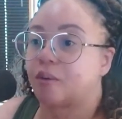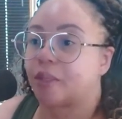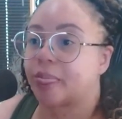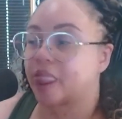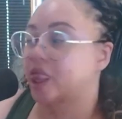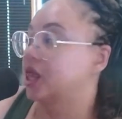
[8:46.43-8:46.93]

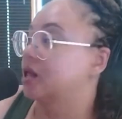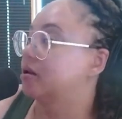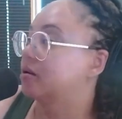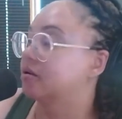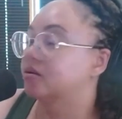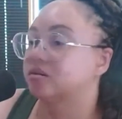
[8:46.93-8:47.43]

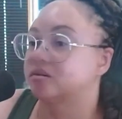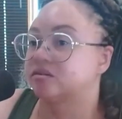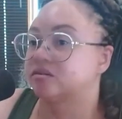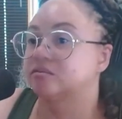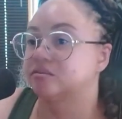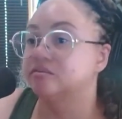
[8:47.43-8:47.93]

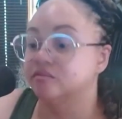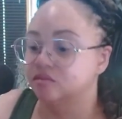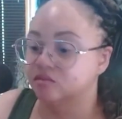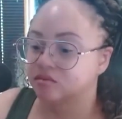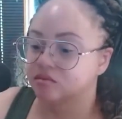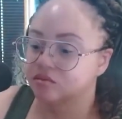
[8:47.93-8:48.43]

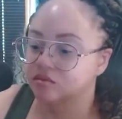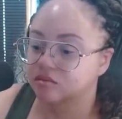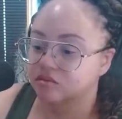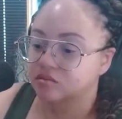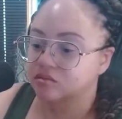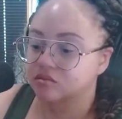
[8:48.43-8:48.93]

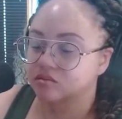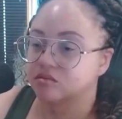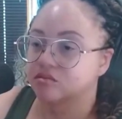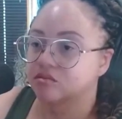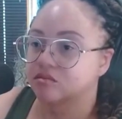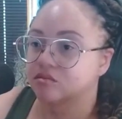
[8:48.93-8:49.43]

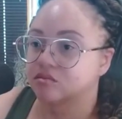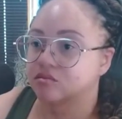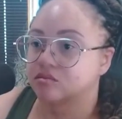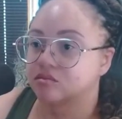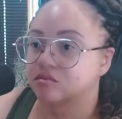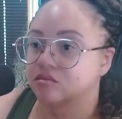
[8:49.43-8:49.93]

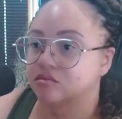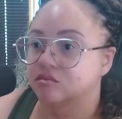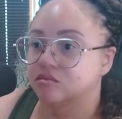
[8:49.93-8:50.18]
(not speaking)